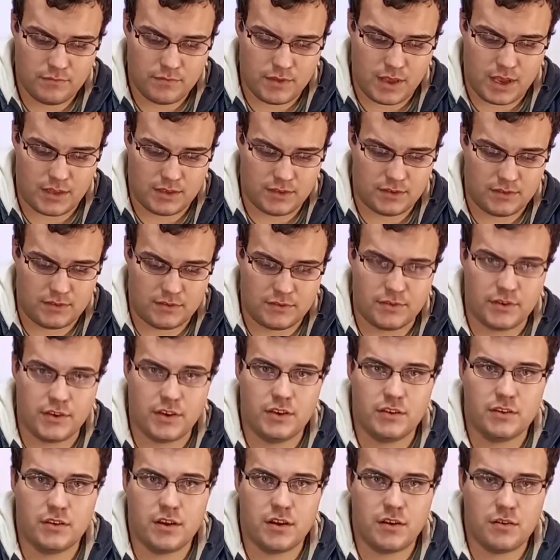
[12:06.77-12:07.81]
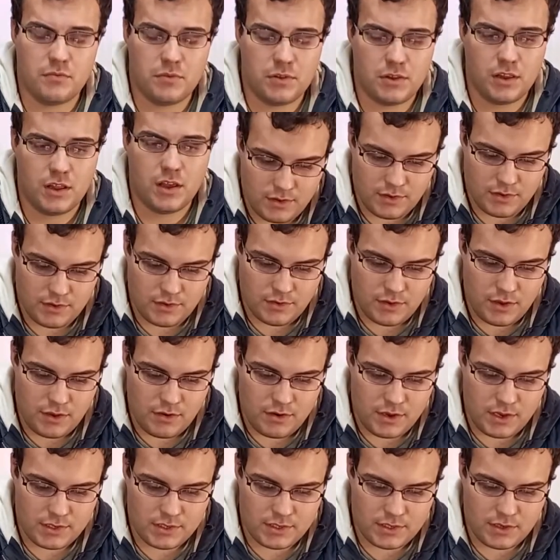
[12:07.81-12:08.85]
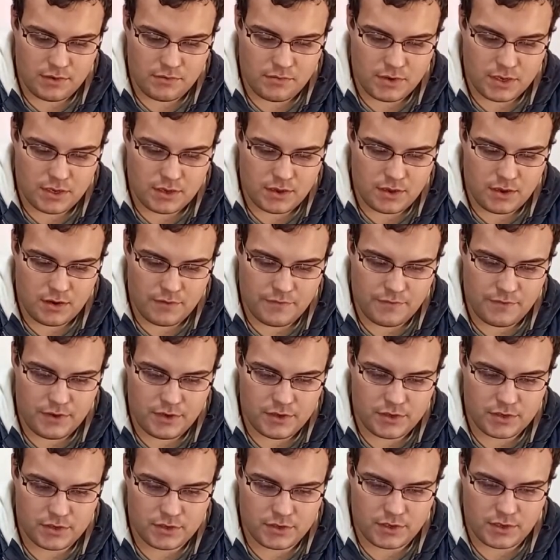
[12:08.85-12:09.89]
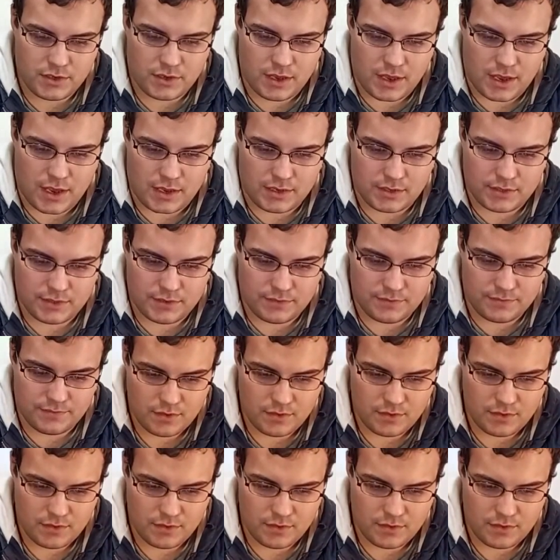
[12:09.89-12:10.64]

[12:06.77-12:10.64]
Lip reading: That is really terrible. So let's see what other features it has.